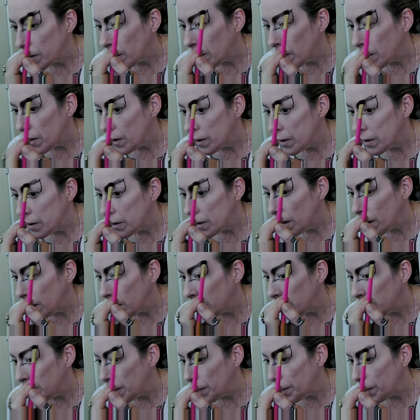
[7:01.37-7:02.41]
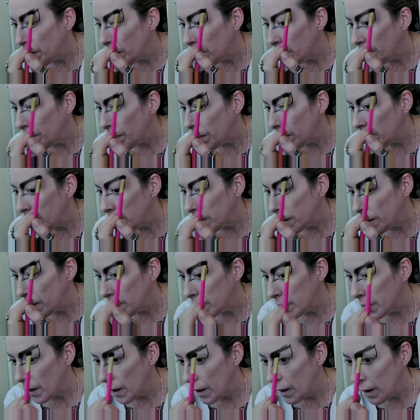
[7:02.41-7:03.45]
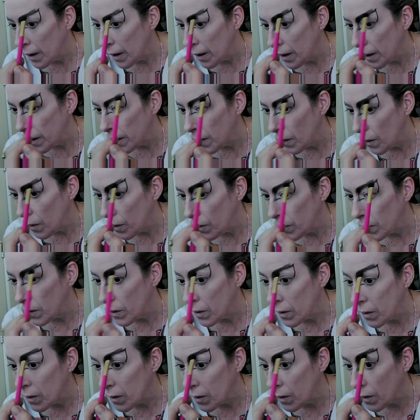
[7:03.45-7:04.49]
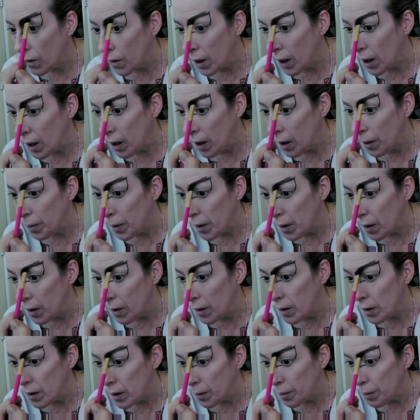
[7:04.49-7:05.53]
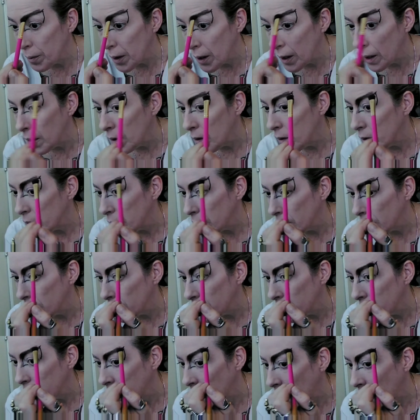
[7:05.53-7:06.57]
y'all. It's not gonna be perfect. He said, don't scrub on the brow, just